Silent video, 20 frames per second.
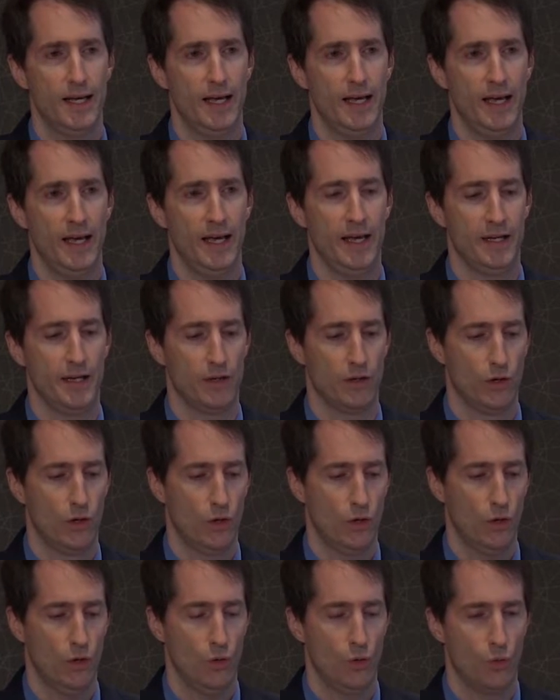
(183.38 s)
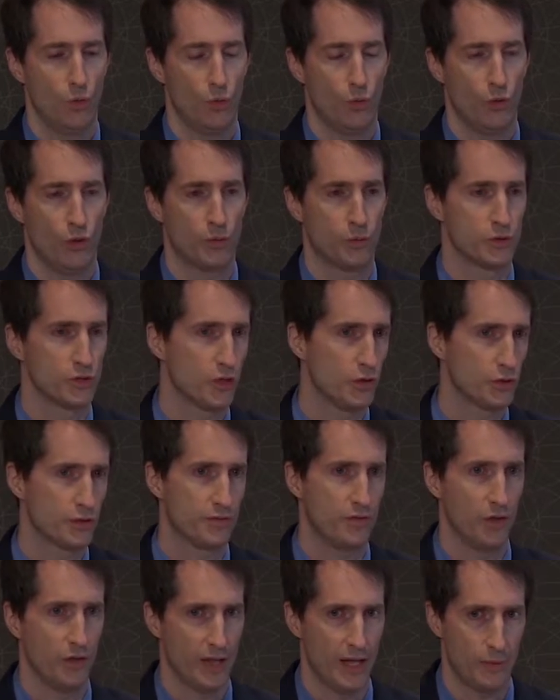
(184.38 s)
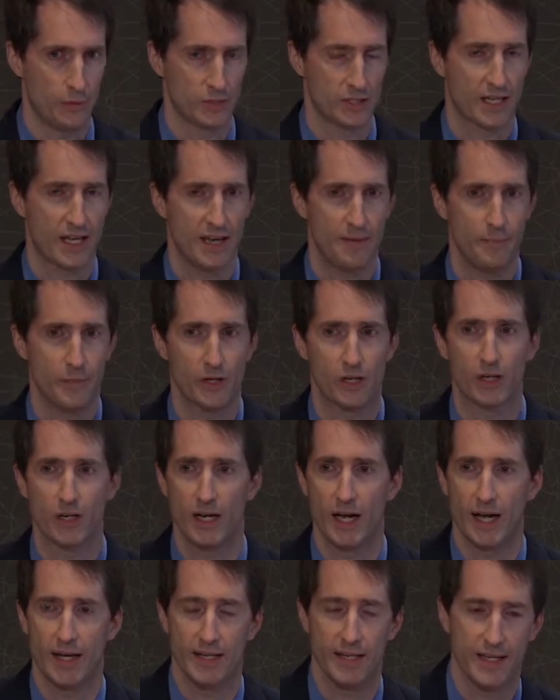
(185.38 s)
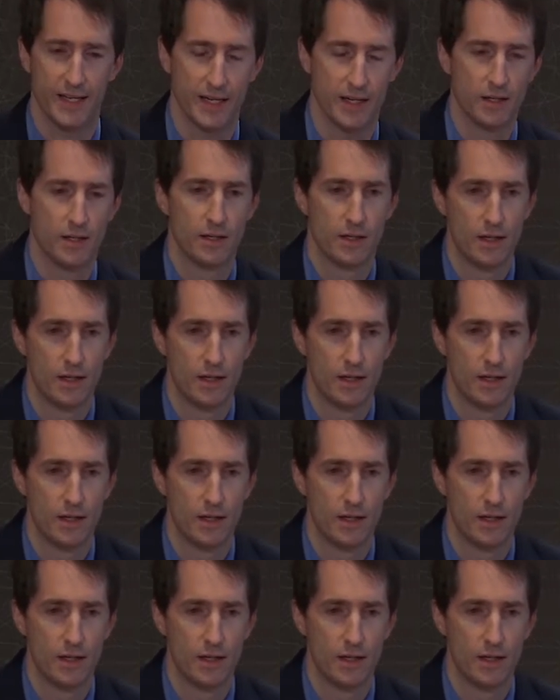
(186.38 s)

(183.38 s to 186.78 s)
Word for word: And the result of all that was it gave me a good idea